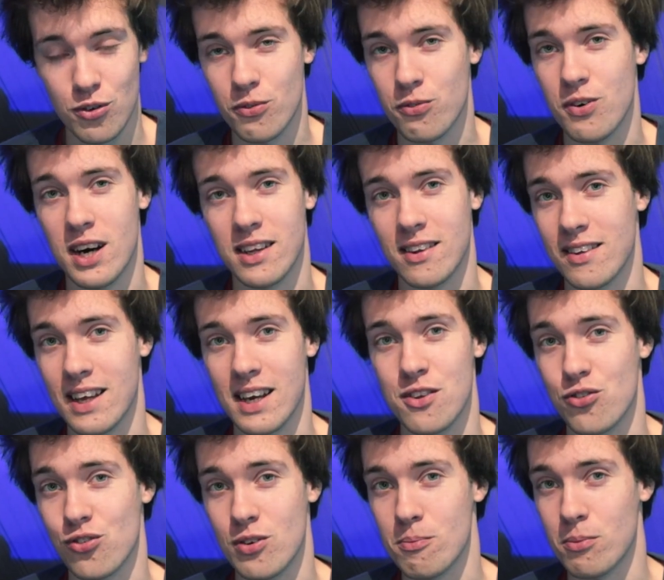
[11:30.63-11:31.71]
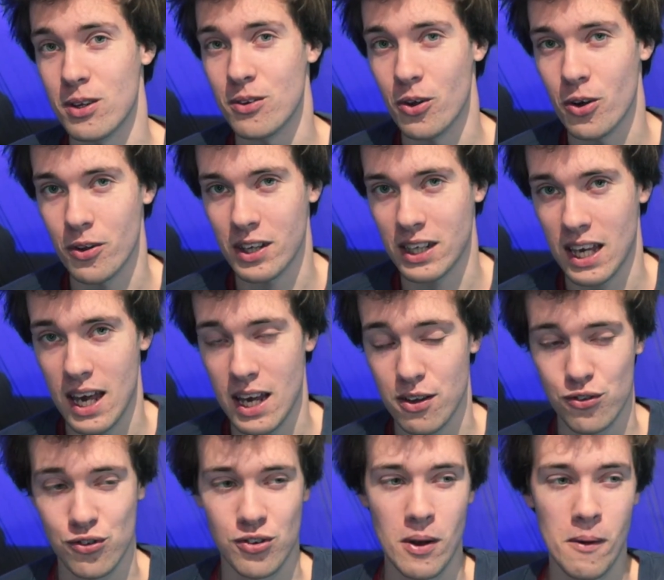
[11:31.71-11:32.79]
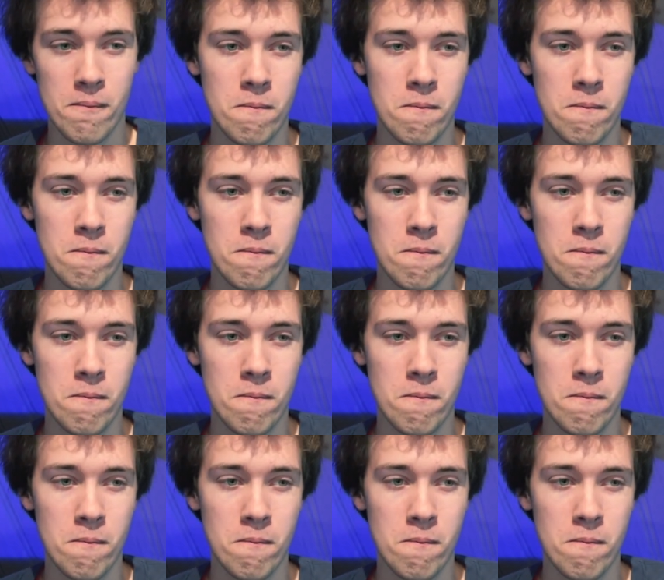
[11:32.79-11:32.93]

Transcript: you'll find that is simply not the case.